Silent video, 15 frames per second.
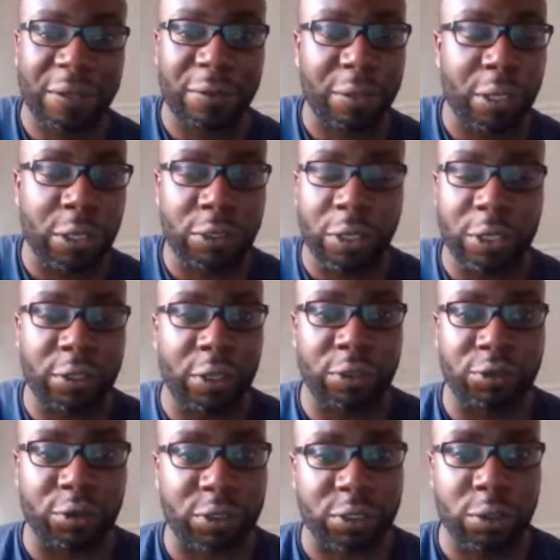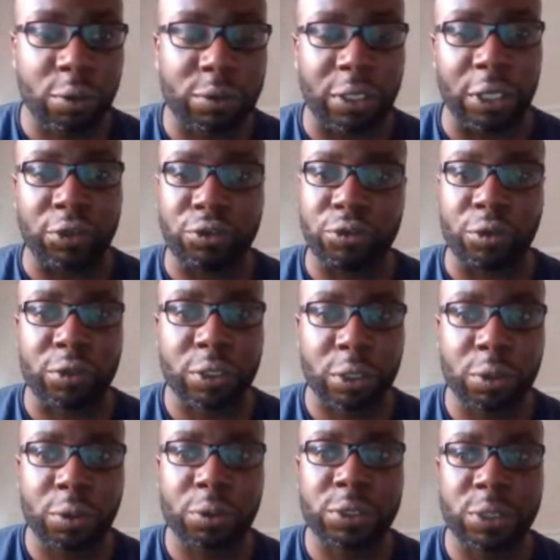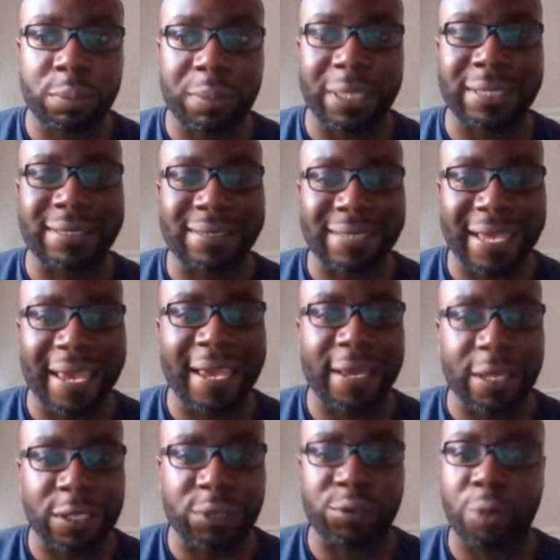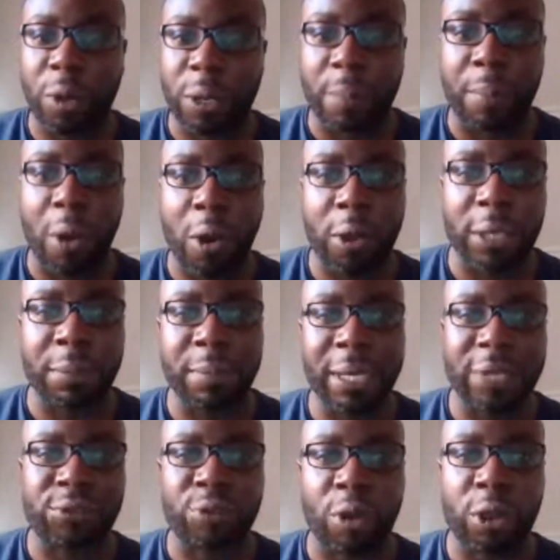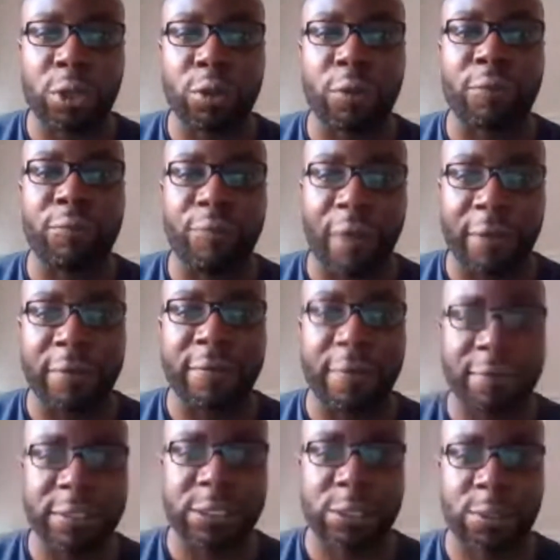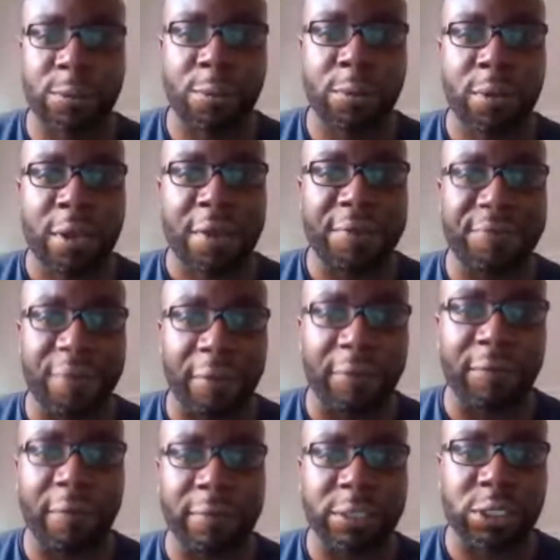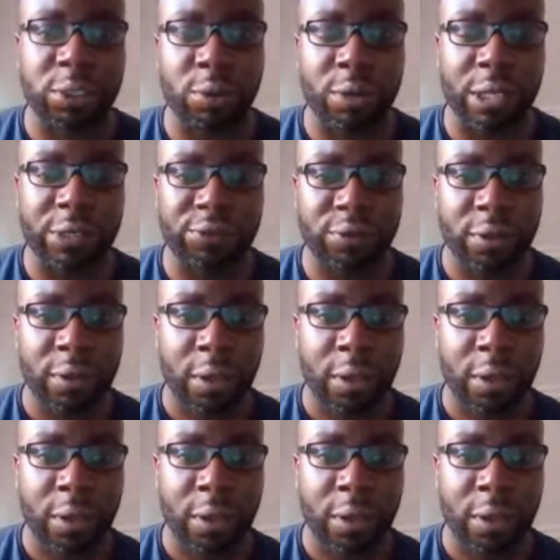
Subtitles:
He just looked to be taking Troy apart. He made Troy look very, very slow, very, very sluggish.